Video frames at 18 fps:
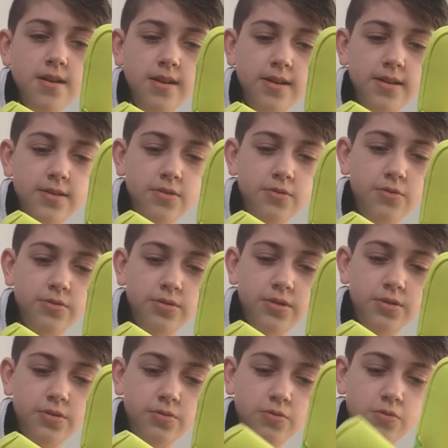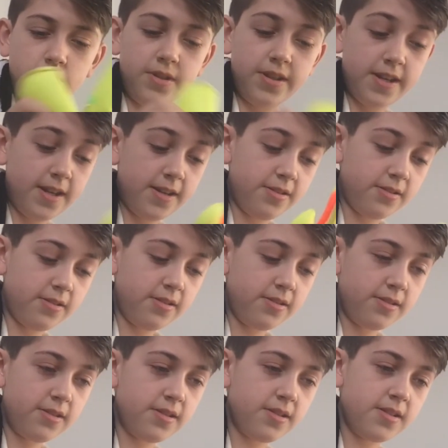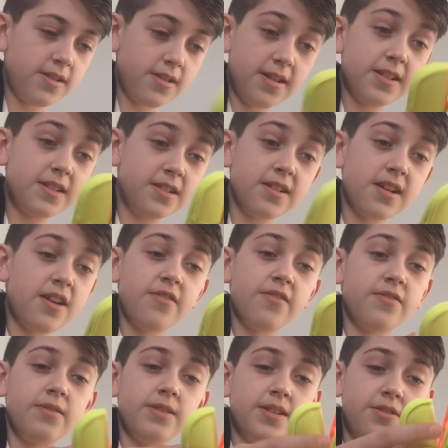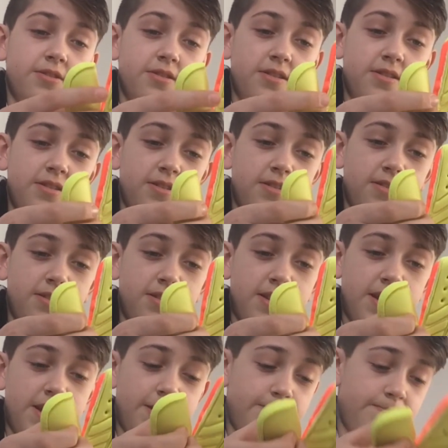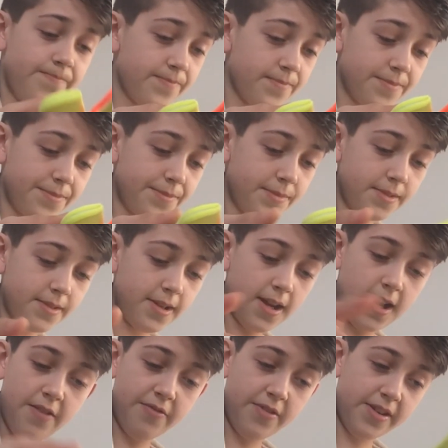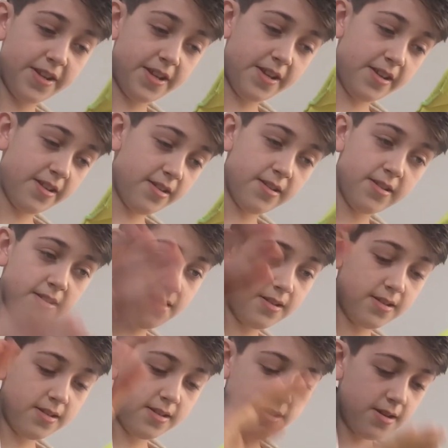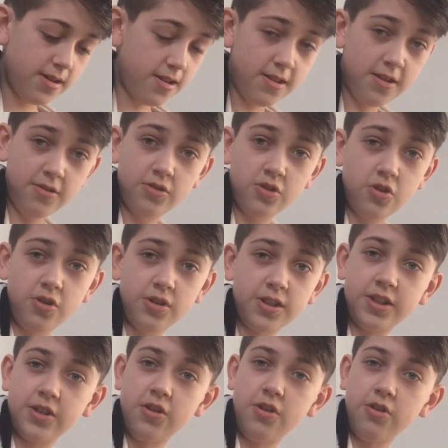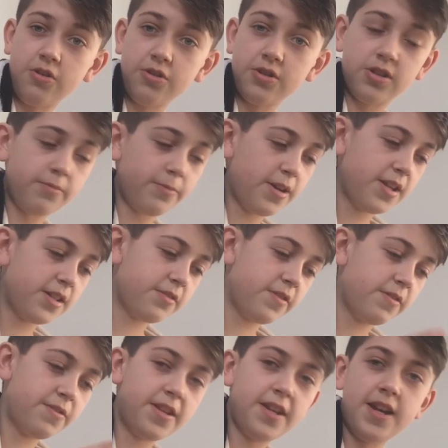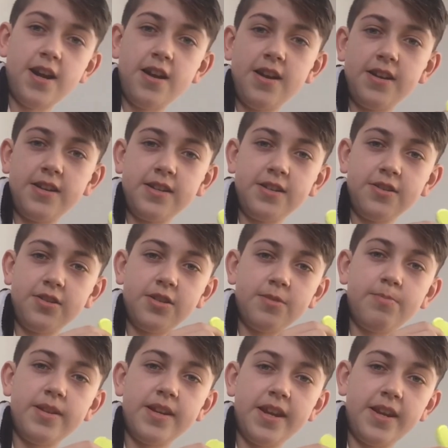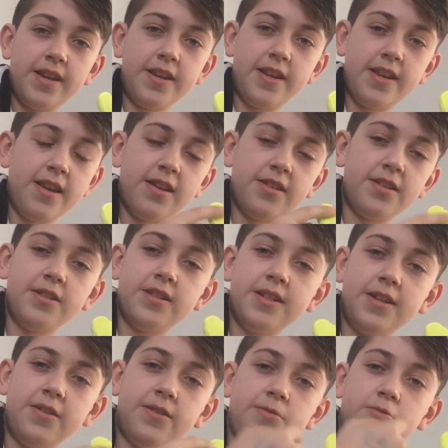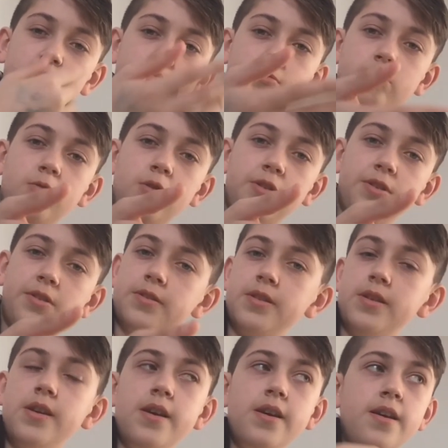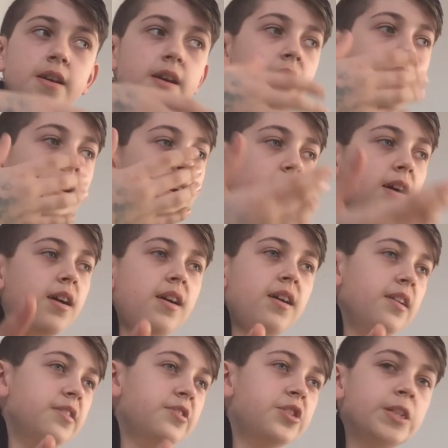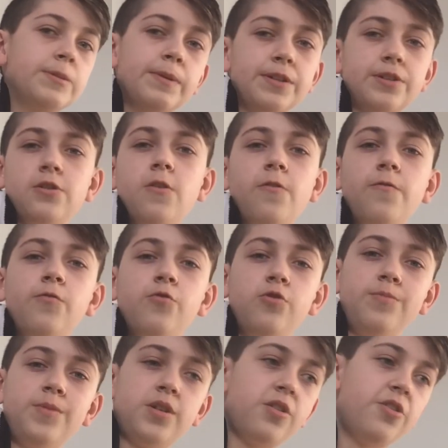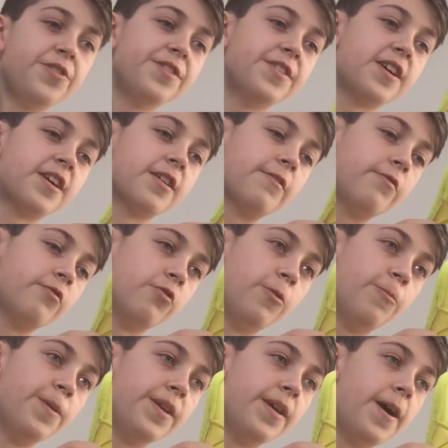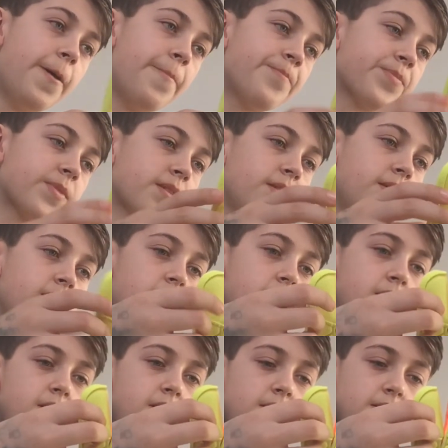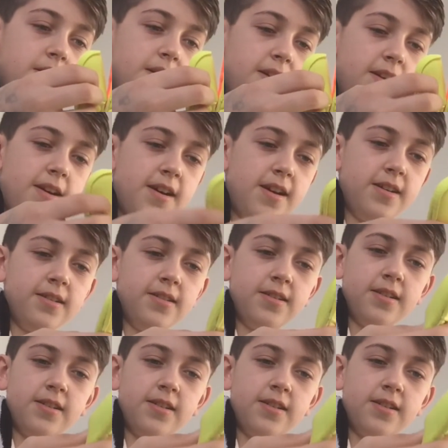And also, yeah, it doesn't have any little dots you can't customise around here. It's just plain here, as you see on the normal ones. Has super soft foam, a contact foam, you know. Yeah, and